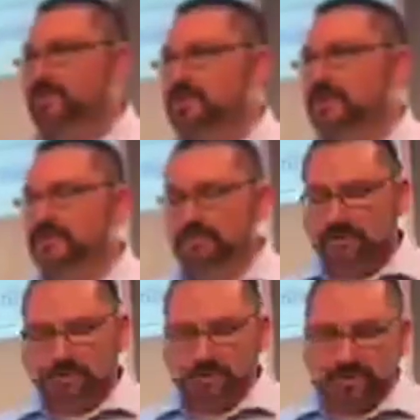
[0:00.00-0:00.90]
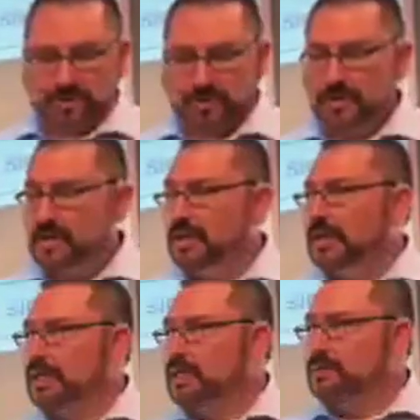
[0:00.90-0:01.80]
going to share some scripture
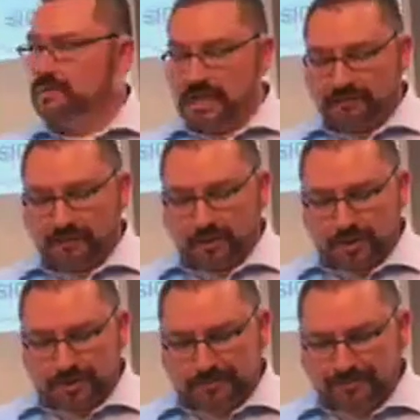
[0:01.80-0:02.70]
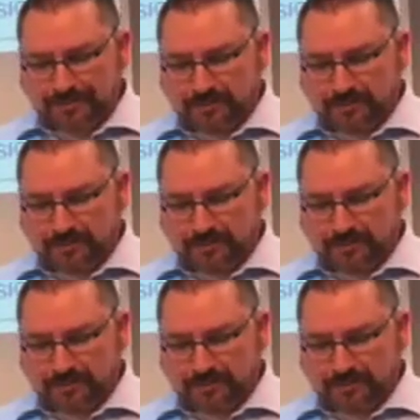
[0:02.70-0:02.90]
uh, this afternoon,